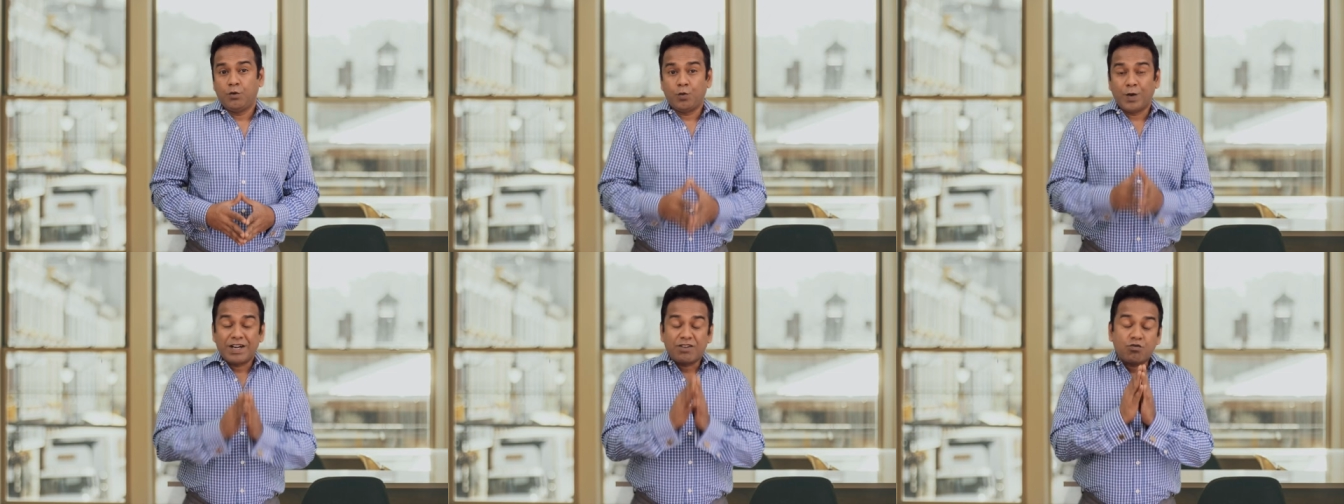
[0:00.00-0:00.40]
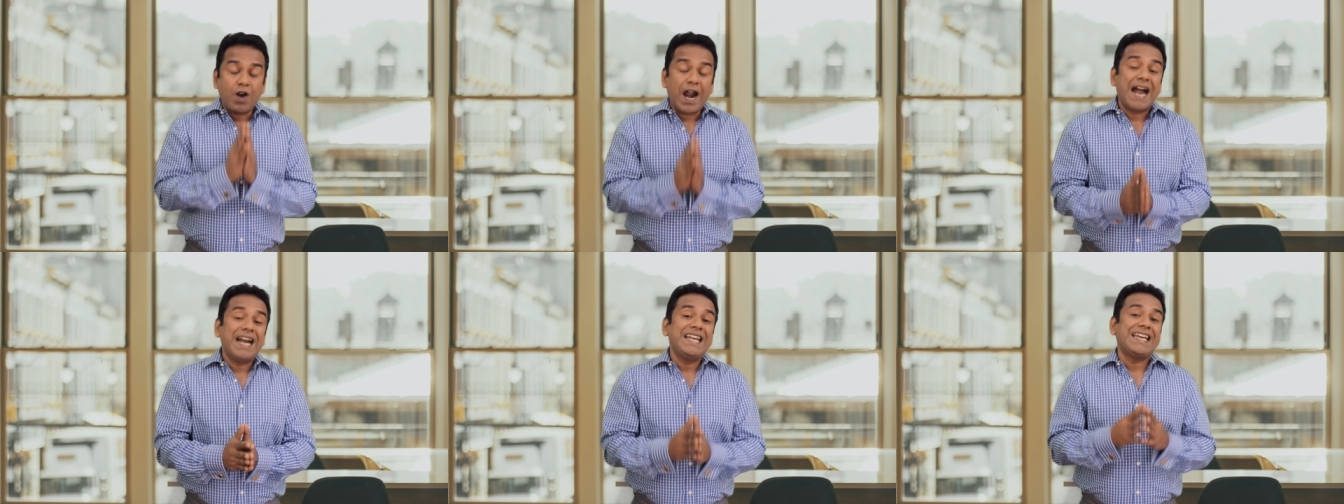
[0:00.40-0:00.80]
When
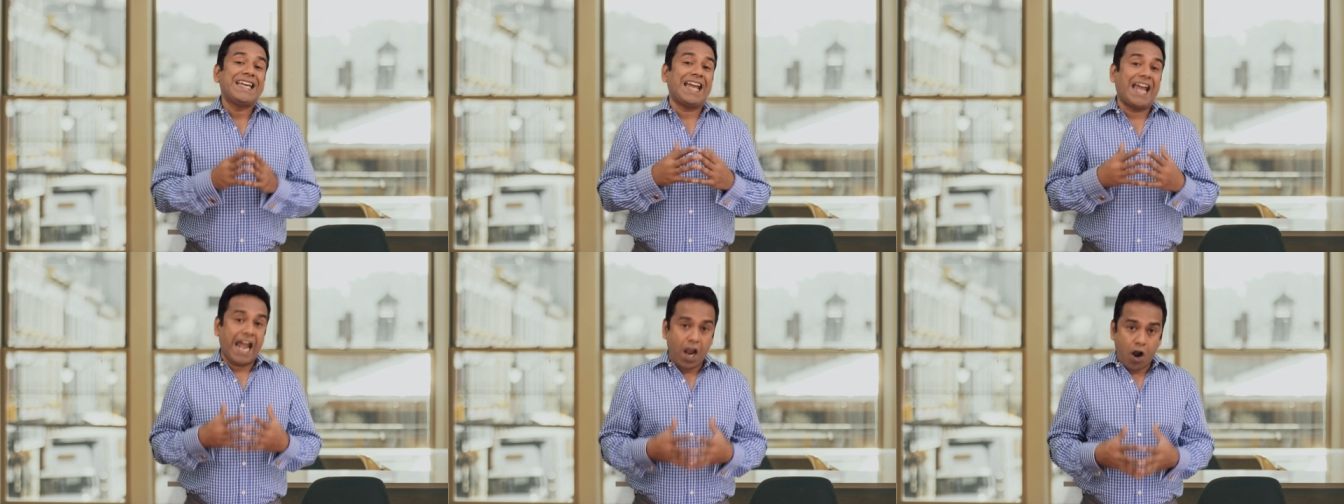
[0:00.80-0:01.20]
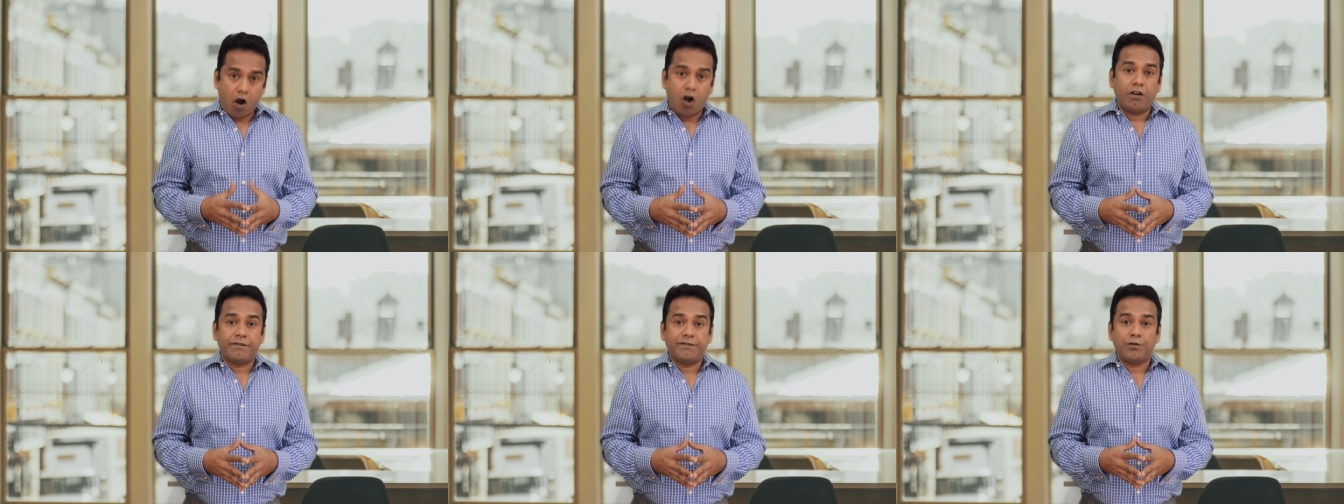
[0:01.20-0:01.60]
Radi
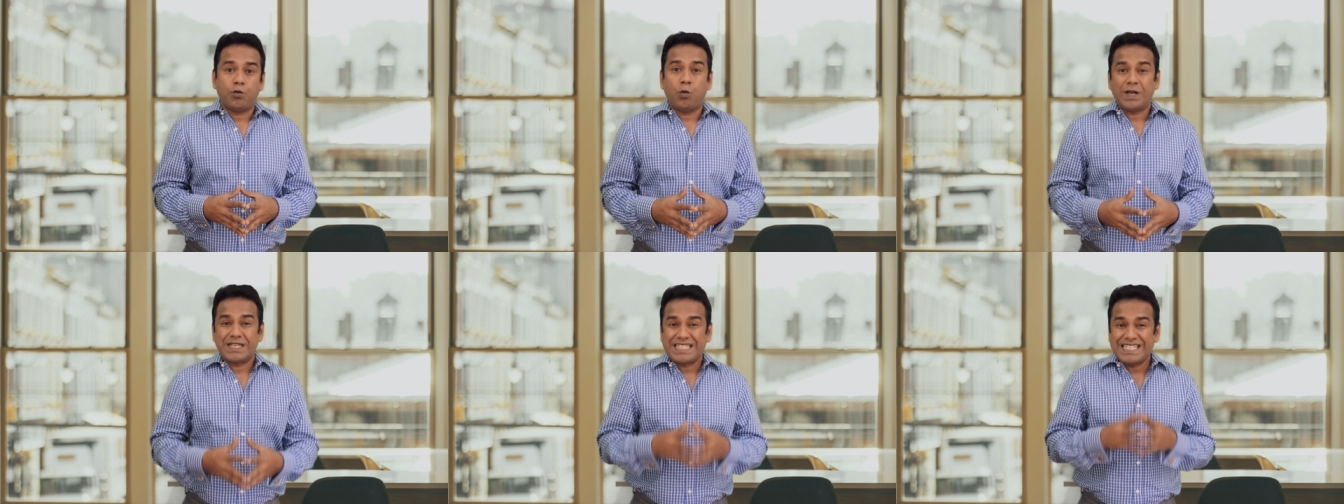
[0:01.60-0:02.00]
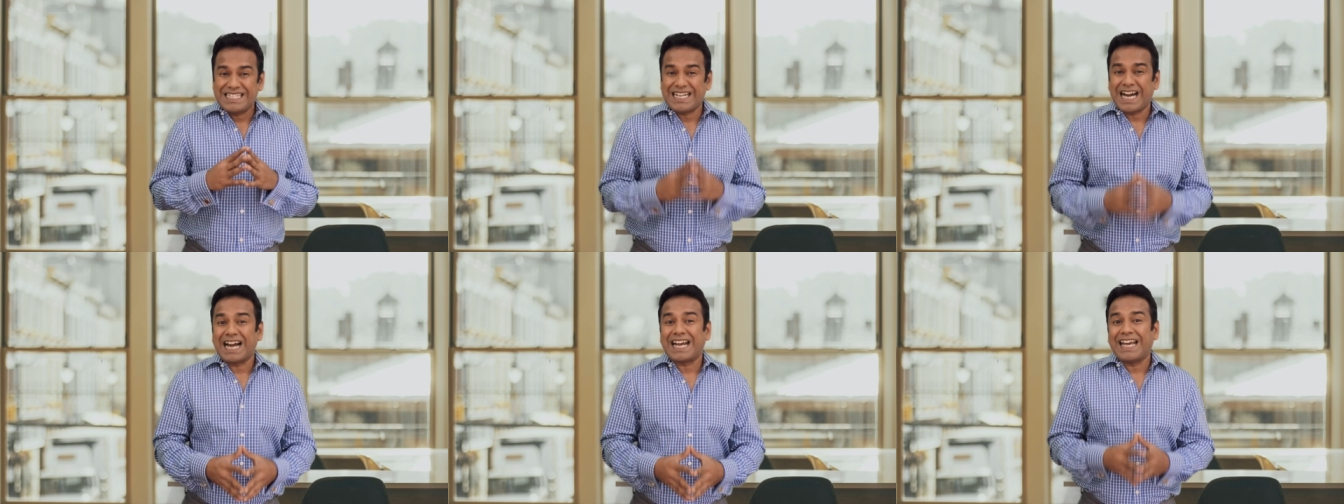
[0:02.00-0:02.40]
Kaiof was
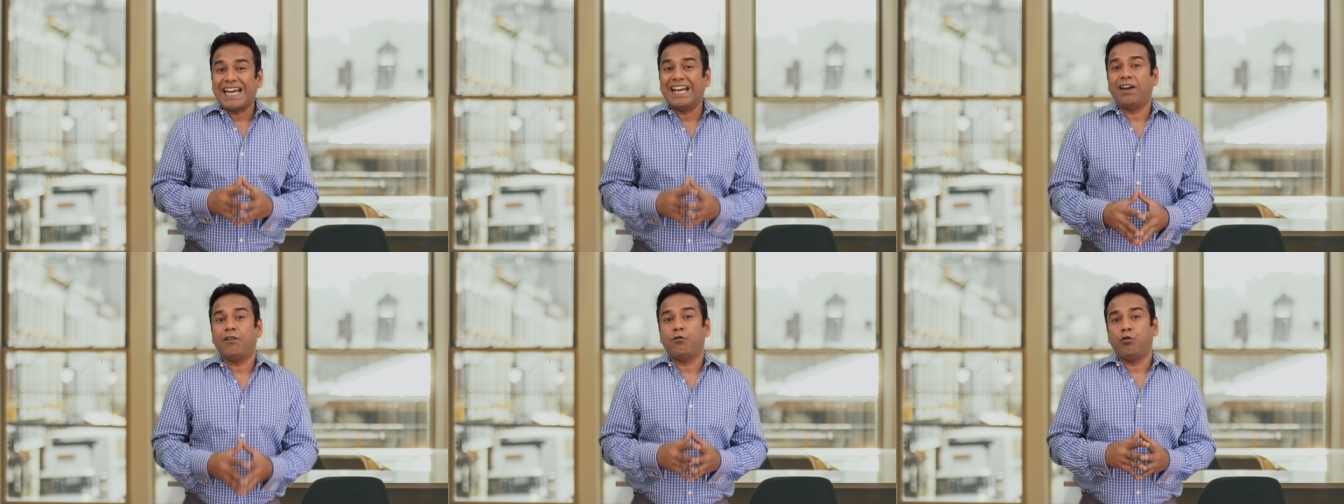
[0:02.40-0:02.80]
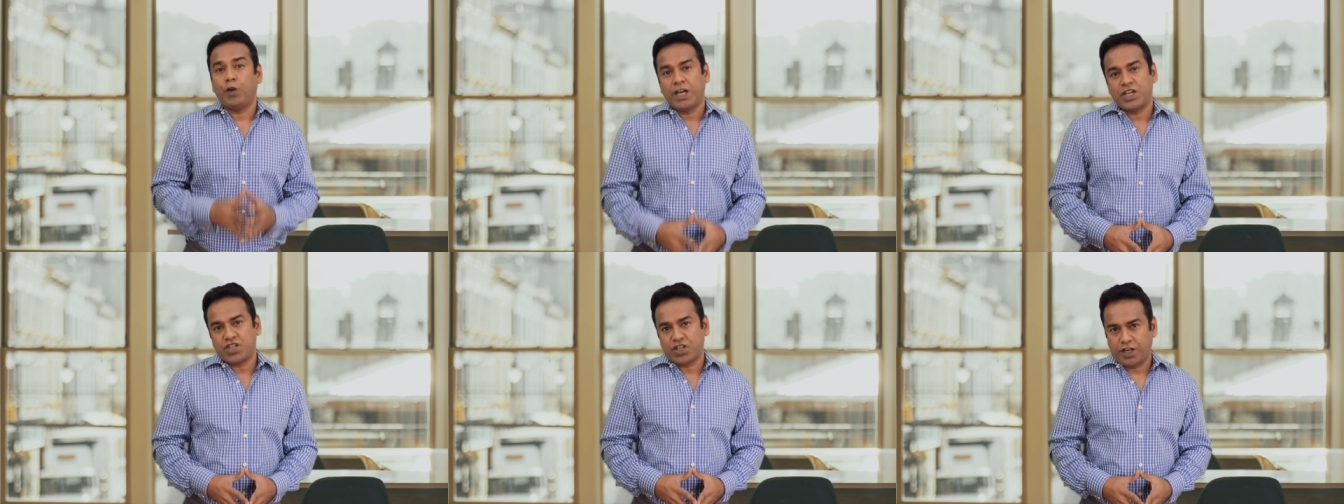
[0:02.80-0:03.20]
stuck in a
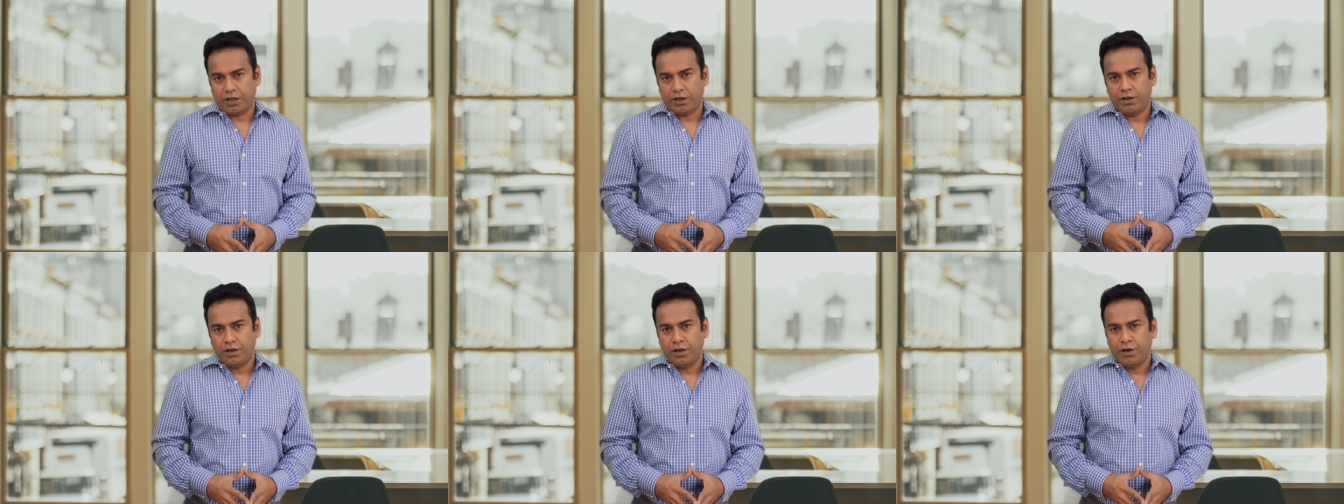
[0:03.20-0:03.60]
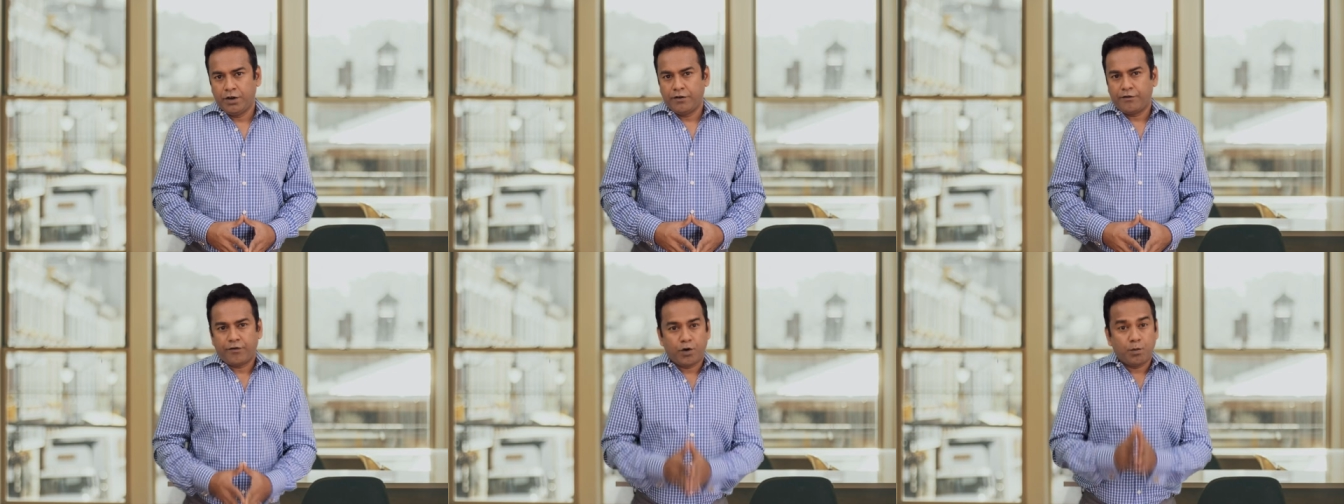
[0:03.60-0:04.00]
wheelchair
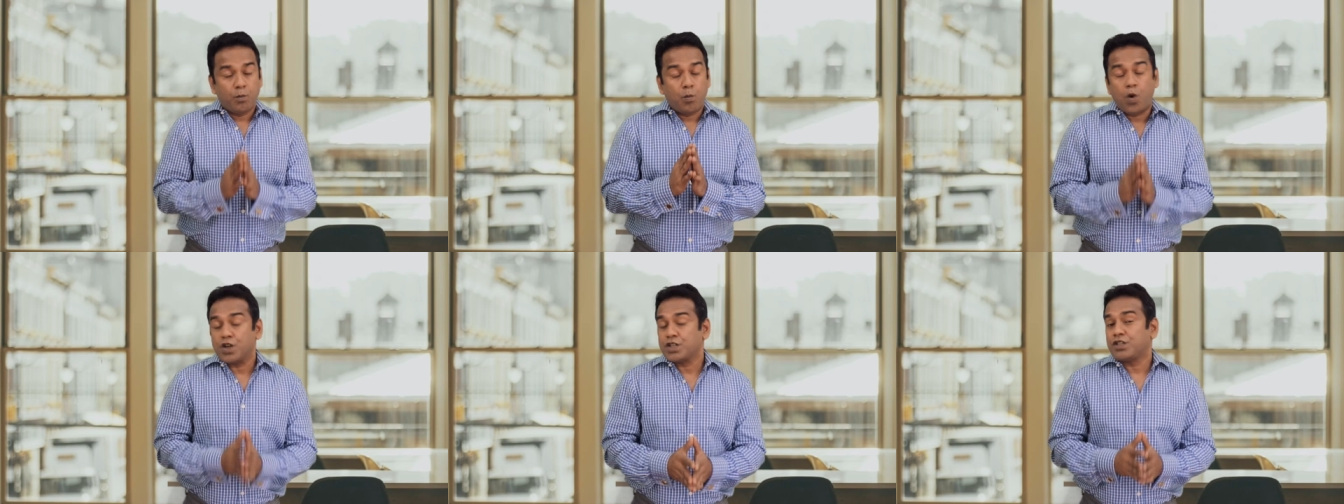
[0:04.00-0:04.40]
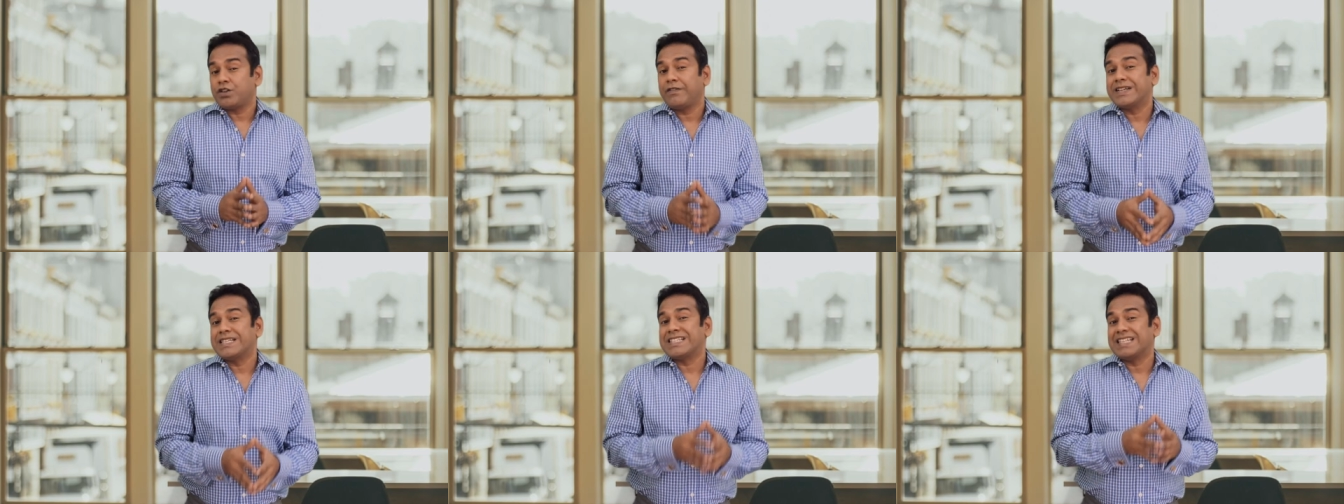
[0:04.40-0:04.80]
for most
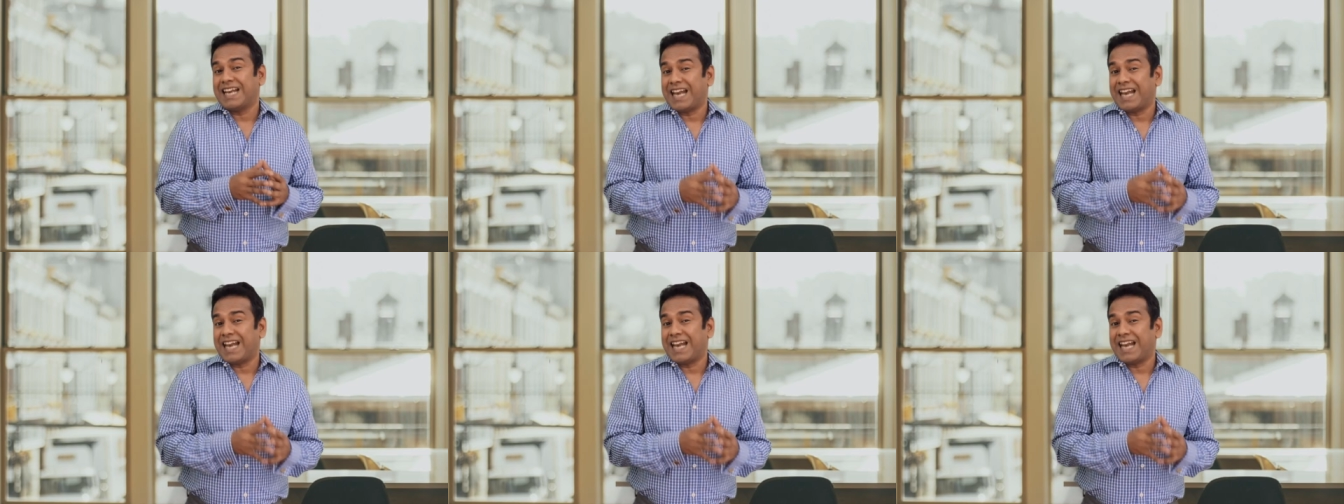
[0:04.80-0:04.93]
of his